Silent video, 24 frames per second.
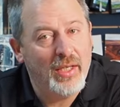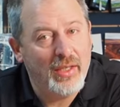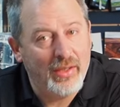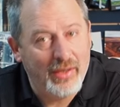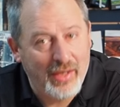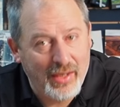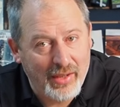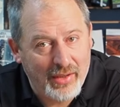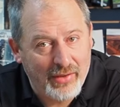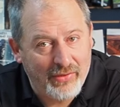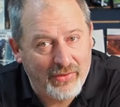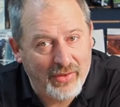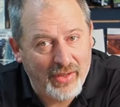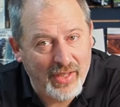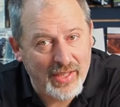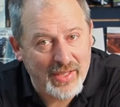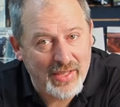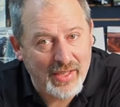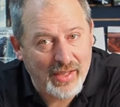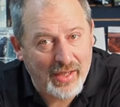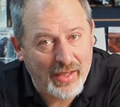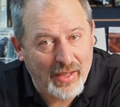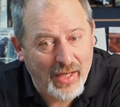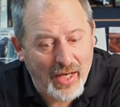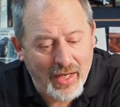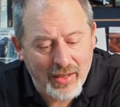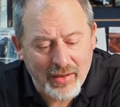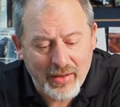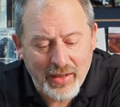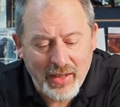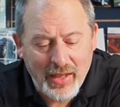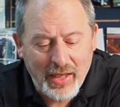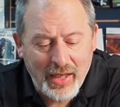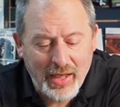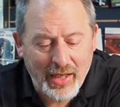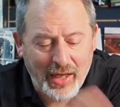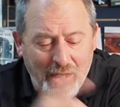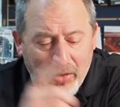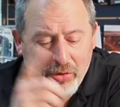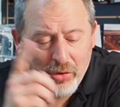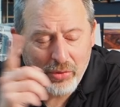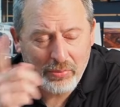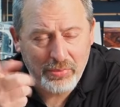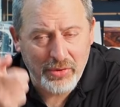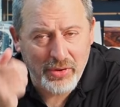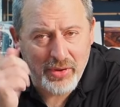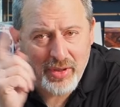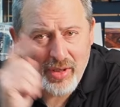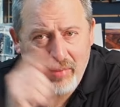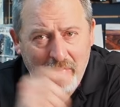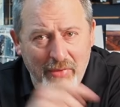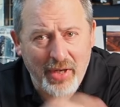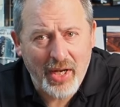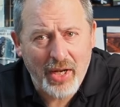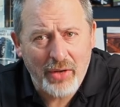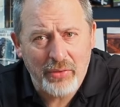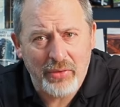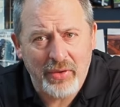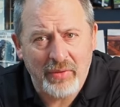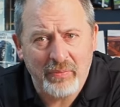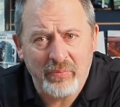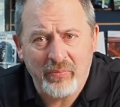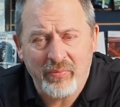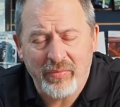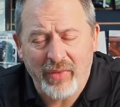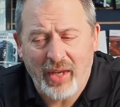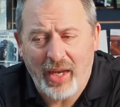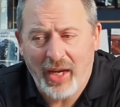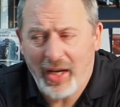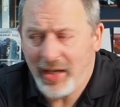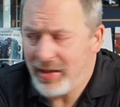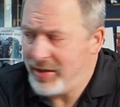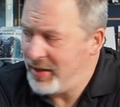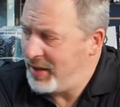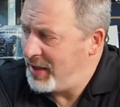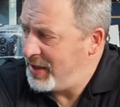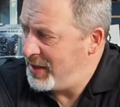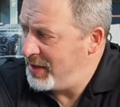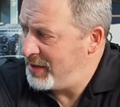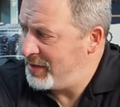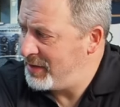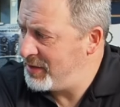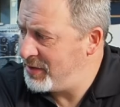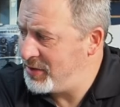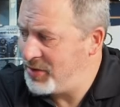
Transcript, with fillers: thank you for listening again, and I hope you come down and uh,